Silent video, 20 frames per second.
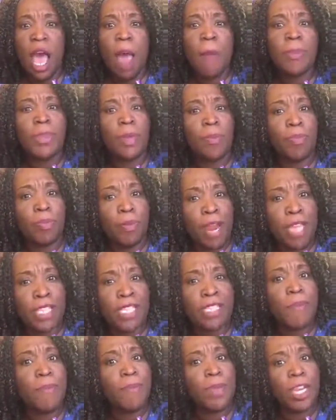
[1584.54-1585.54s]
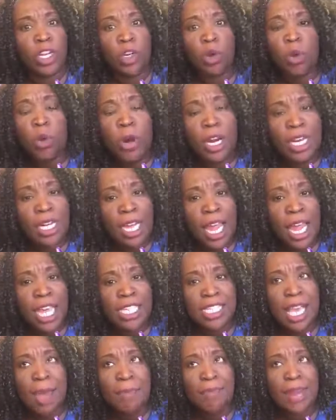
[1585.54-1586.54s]
I'm in the process of being
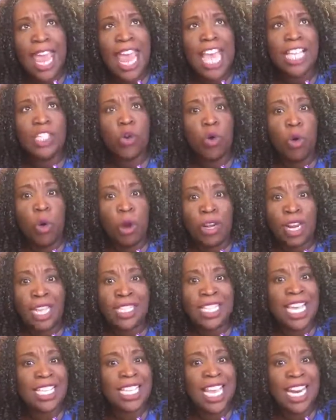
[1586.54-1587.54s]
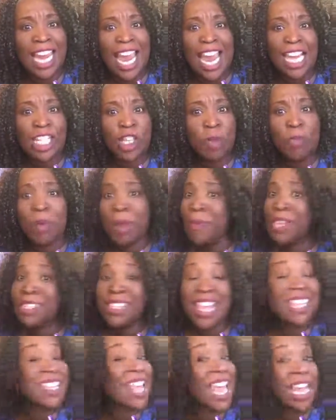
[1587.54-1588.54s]
organized. I'm not as organized as I like to, but
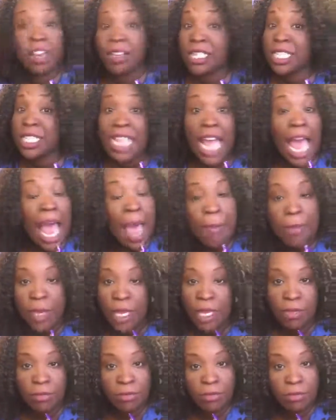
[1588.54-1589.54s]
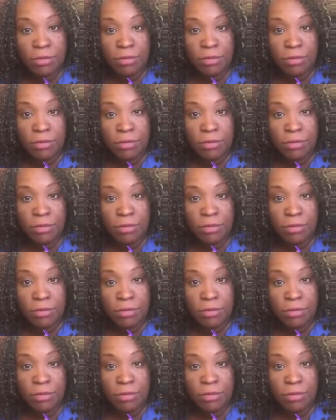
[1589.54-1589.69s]
that's not going to stop me.